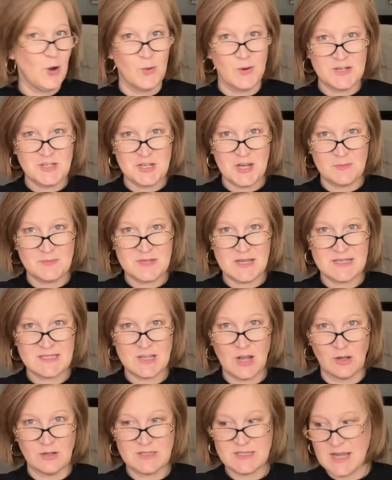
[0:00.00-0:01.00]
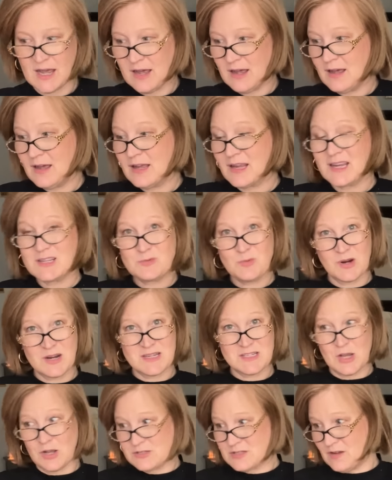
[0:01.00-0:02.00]
With chips and salsa, because we're a
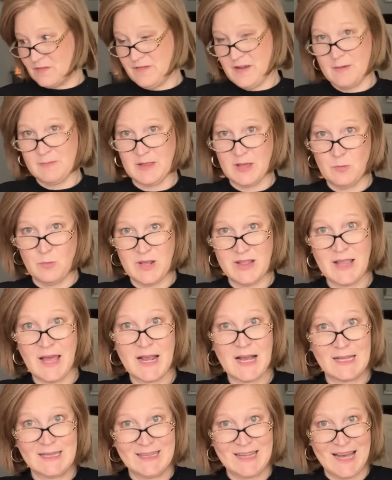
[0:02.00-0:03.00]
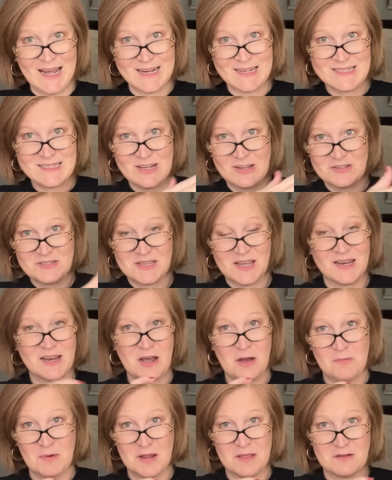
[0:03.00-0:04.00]
salsa family. We like a lot of salsa,
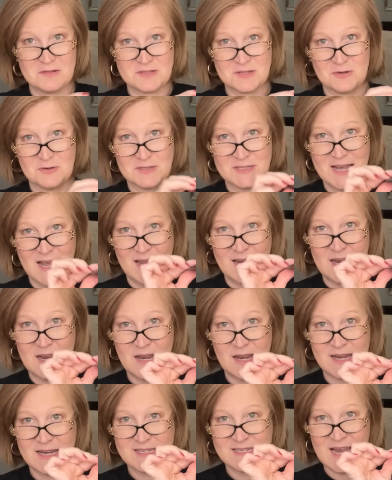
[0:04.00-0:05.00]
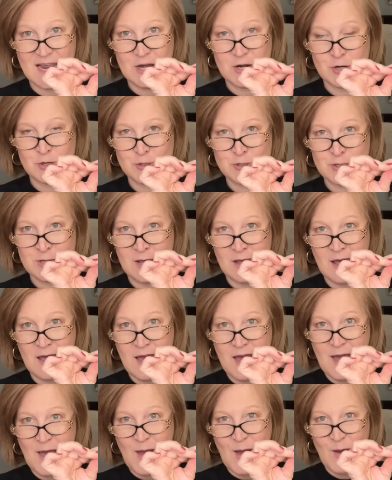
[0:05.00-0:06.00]
not one of those little tiny containers.
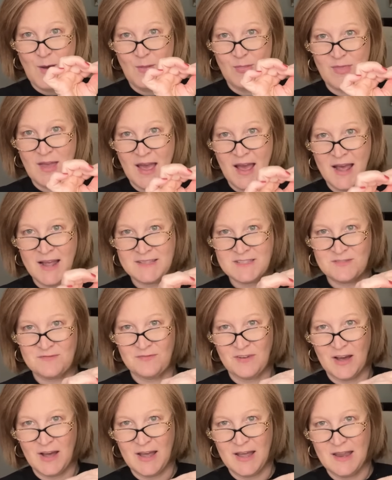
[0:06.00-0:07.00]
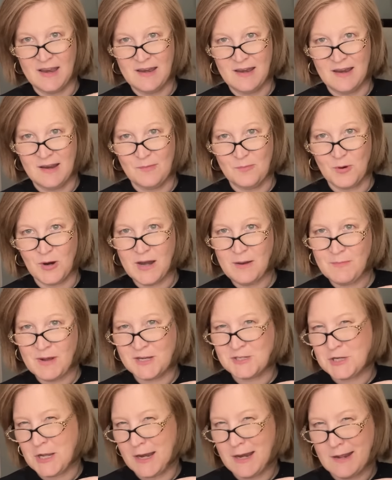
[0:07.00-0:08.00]
That's fun. Pretty
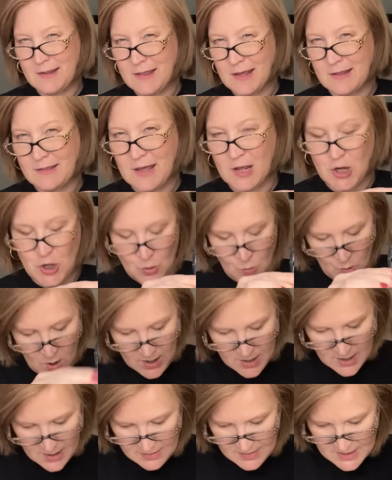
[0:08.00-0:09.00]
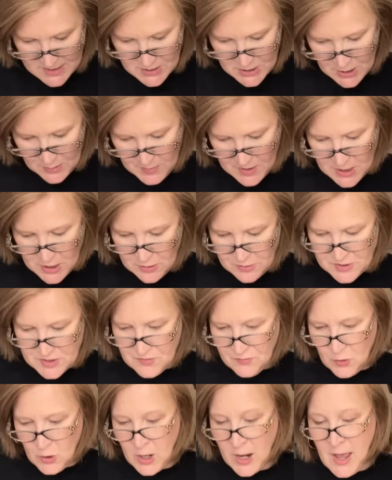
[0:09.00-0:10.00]
much anything that you wanted, this could be used
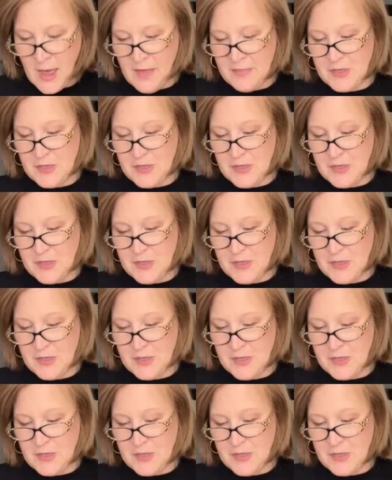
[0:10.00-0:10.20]
for.